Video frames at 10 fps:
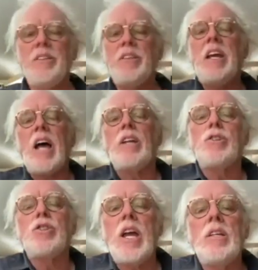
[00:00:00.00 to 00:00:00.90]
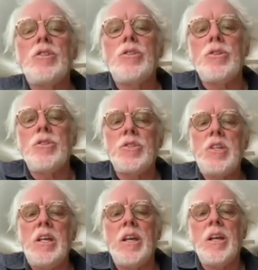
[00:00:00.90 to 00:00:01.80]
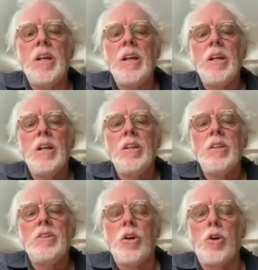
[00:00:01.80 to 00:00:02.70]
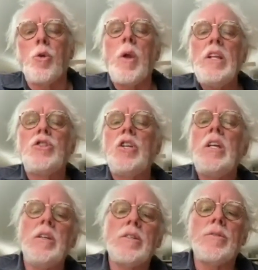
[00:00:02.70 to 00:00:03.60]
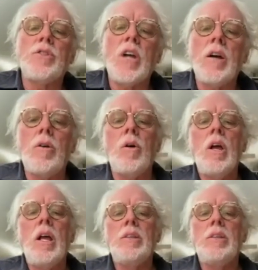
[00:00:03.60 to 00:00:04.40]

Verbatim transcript: they had a chance to see the great genius of Jaco.